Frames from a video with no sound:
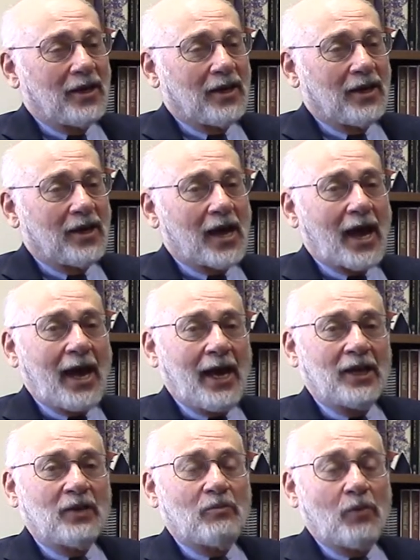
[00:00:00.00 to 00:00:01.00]
uh,
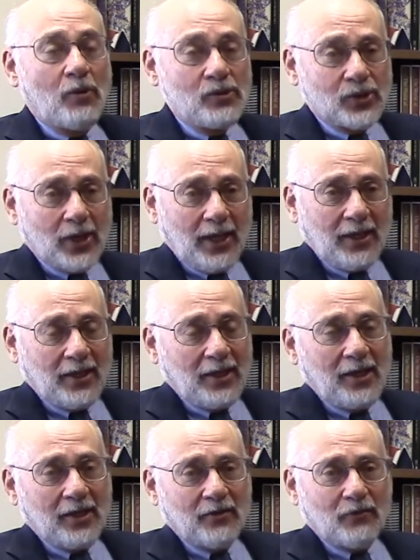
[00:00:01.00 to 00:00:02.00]
and most
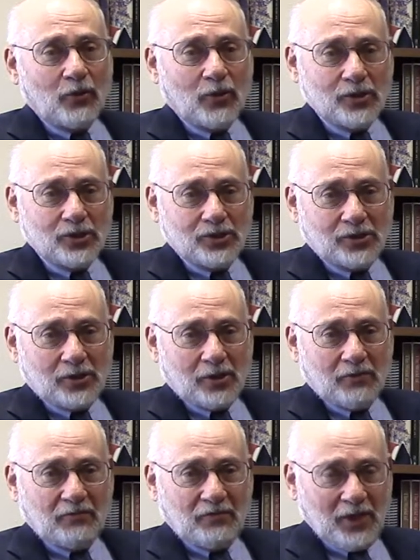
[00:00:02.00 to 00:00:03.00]
lately, and of course
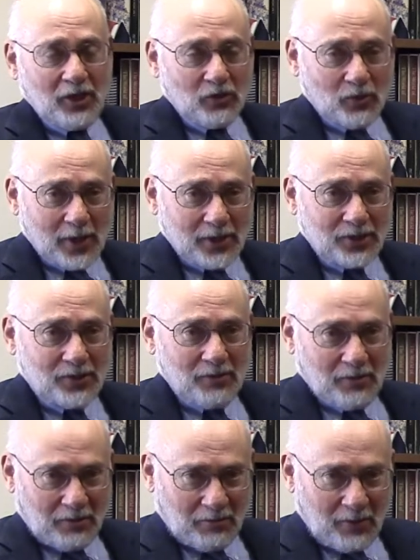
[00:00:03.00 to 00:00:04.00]
of interest,
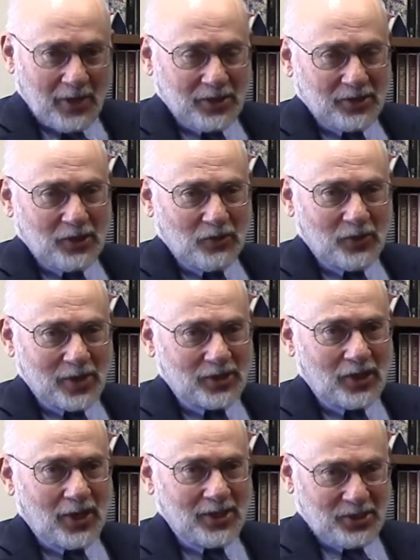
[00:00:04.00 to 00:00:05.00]
greatest
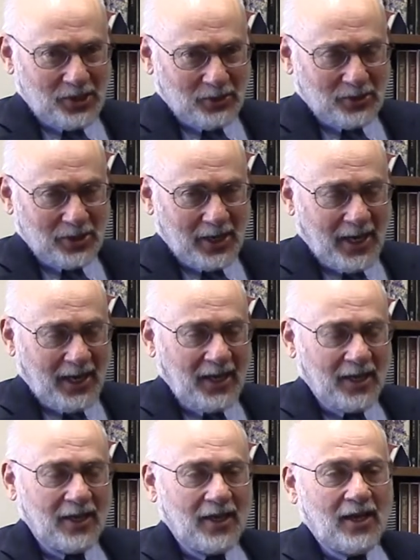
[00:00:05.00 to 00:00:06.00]
interest to us here today,